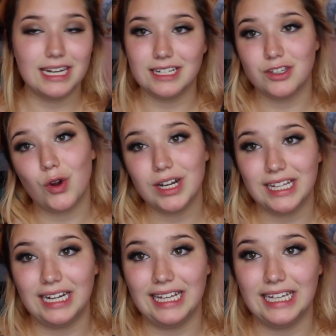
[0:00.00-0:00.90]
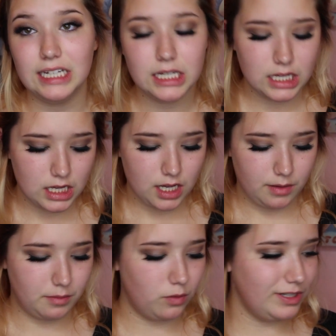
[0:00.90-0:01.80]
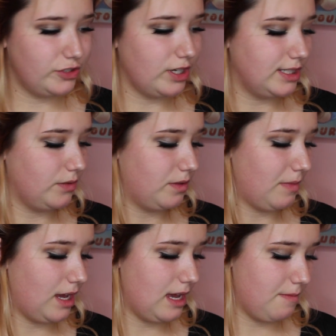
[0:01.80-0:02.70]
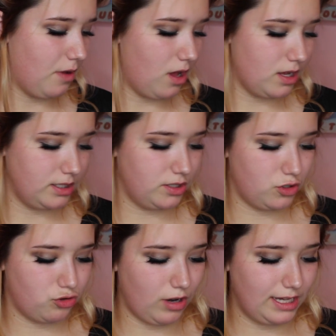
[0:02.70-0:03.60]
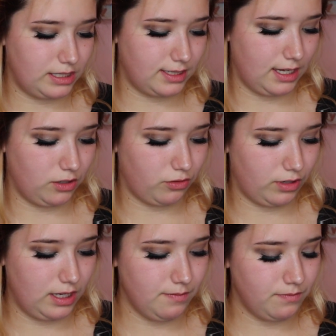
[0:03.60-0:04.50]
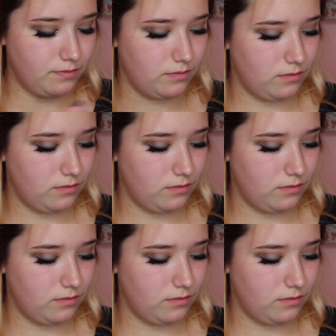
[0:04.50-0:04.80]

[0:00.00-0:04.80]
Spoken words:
It is already clean, but I'm gonna moisturize it with my Pond's Dry Skin Cream.